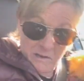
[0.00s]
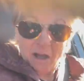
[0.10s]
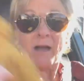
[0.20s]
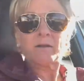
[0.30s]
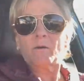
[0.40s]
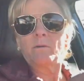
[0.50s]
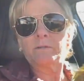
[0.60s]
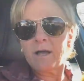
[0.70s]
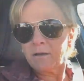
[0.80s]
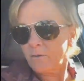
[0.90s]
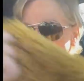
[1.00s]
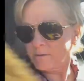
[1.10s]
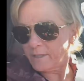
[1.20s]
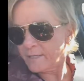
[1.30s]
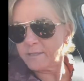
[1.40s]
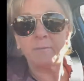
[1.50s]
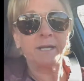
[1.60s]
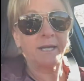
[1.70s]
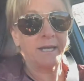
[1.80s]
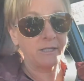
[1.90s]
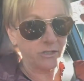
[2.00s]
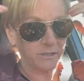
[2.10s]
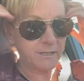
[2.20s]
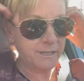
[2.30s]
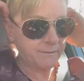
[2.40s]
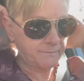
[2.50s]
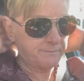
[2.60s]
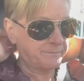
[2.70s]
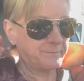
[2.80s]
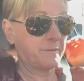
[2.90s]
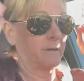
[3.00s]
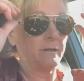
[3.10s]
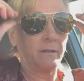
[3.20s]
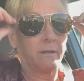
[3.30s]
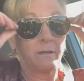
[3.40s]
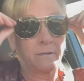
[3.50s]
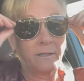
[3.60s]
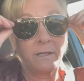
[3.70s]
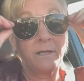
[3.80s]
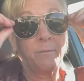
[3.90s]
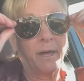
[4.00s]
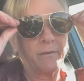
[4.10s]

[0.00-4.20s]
Hot, cold, hot, cold. That's a medication thing. Tell you about